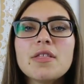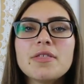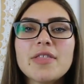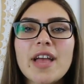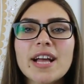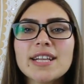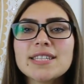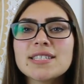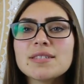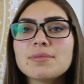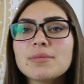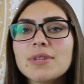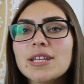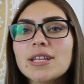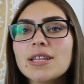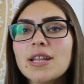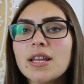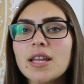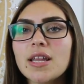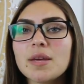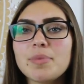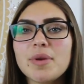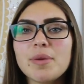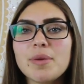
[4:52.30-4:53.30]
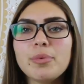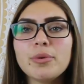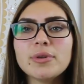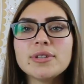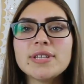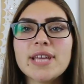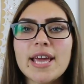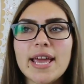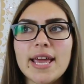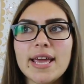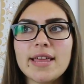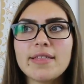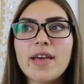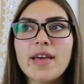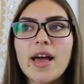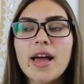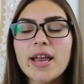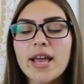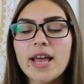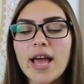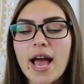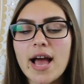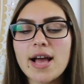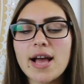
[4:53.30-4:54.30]
that's something that like people take
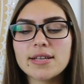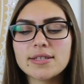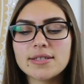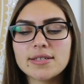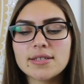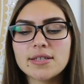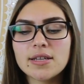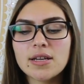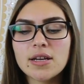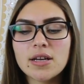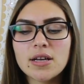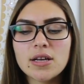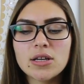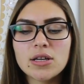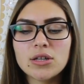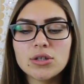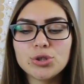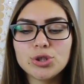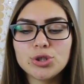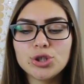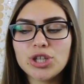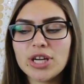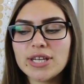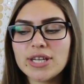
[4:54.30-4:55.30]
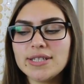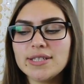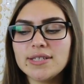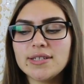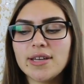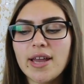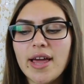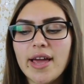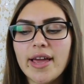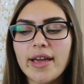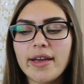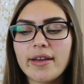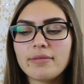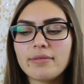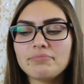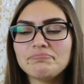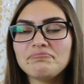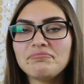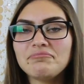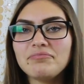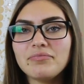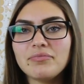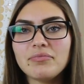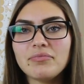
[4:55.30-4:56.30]
that as just like
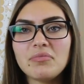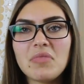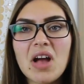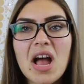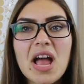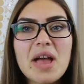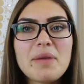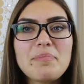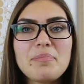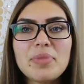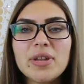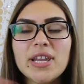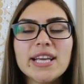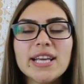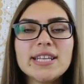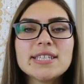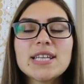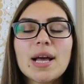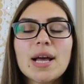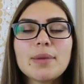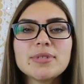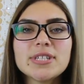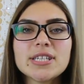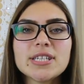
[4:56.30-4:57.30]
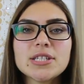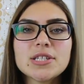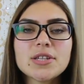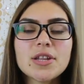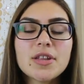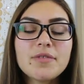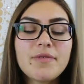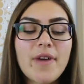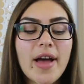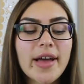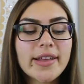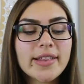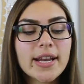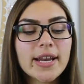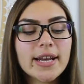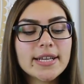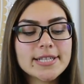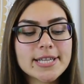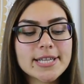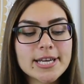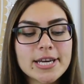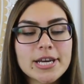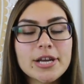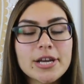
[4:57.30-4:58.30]
a plain substance. So the fact that
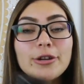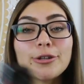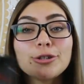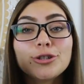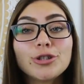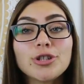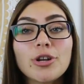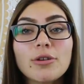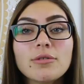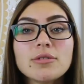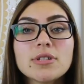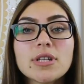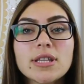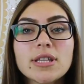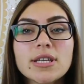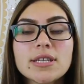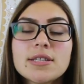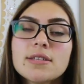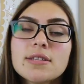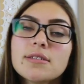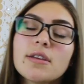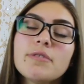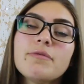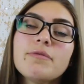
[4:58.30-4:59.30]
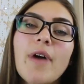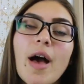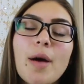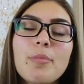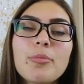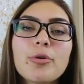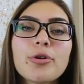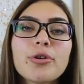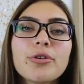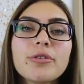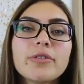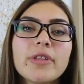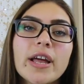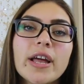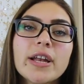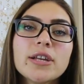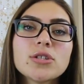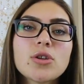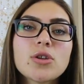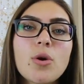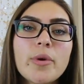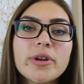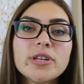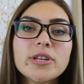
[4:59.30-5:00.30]
it's in here shows that this is a fat burner that
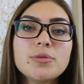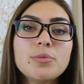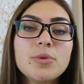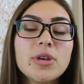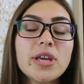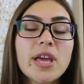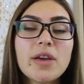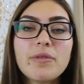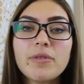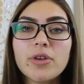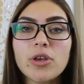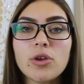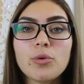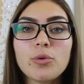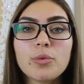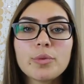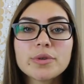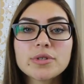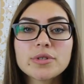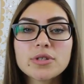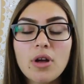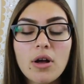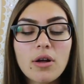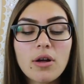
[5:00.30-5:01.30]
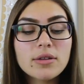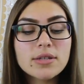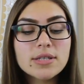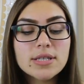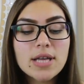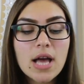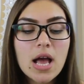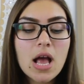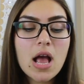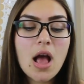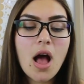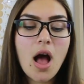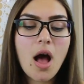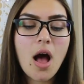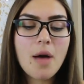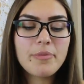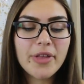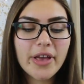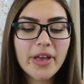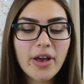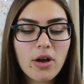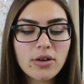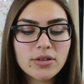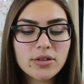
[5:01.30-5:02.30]
is going to be giving you results.
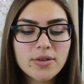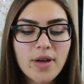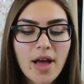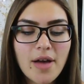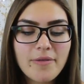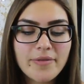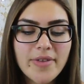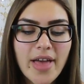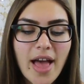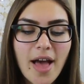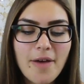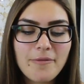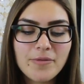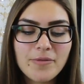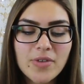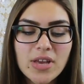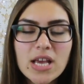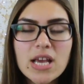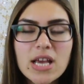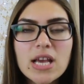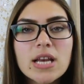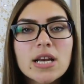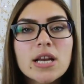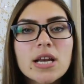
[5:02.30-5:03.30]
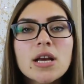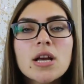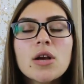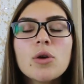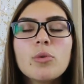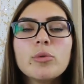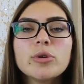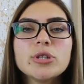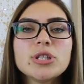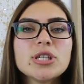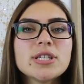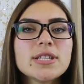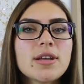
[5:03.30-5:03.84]
Um, they also have caffeine, which